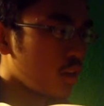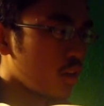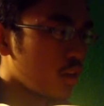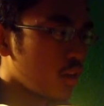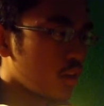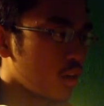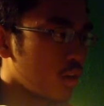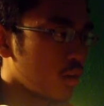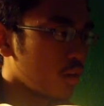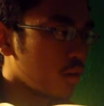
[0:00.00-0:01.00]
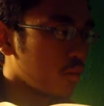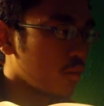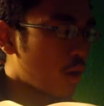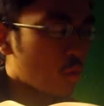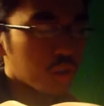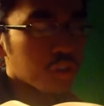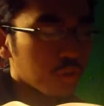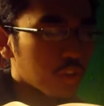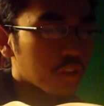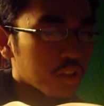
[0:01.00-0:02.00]
um, I watched
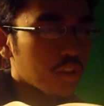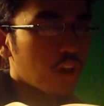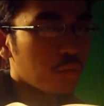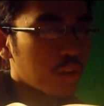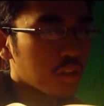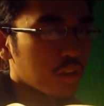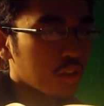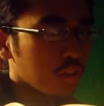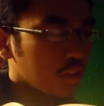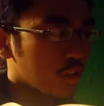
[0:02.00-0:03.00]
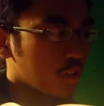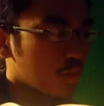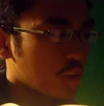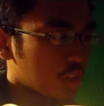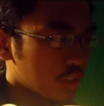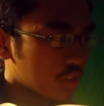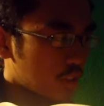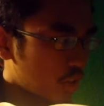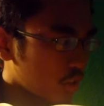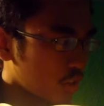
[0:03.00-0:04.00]
this entire match in uh, this match in its
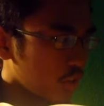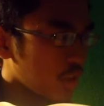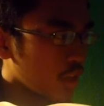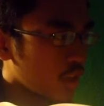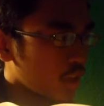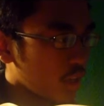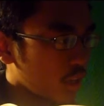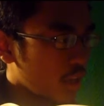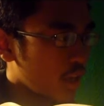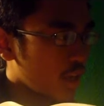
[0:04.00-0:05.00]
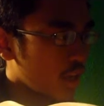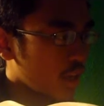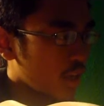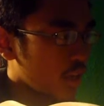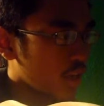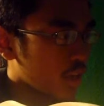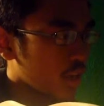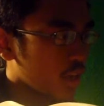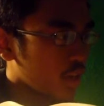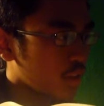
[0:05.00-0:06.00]
entirety,
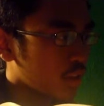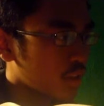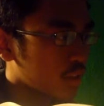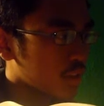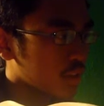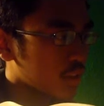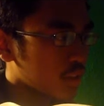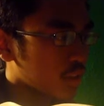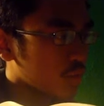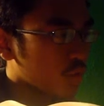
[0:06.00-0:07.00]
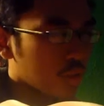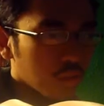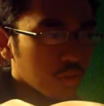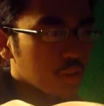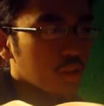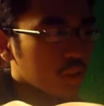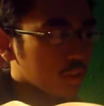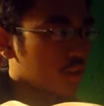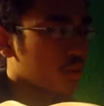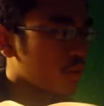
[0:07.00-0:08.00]
and let's see what what can I
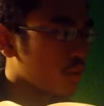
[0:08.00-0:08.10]
say about